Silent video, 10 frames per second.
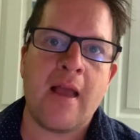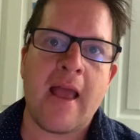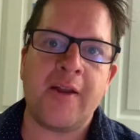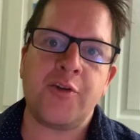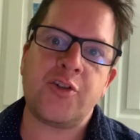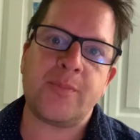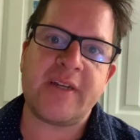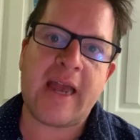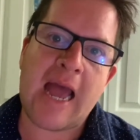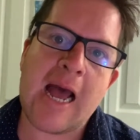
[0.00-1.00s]
And you should
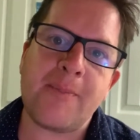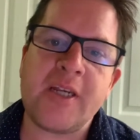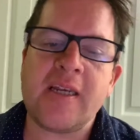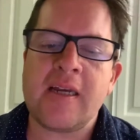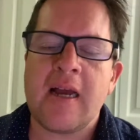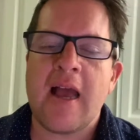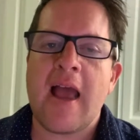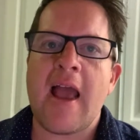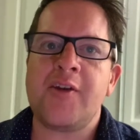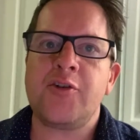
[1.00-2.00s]
be happy,
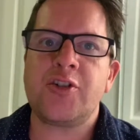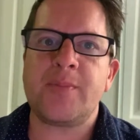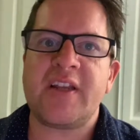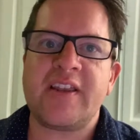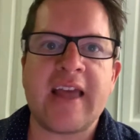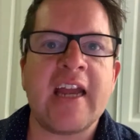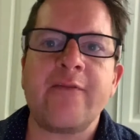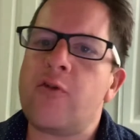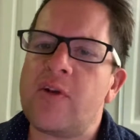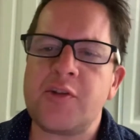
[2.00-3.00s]
and you should be thankful,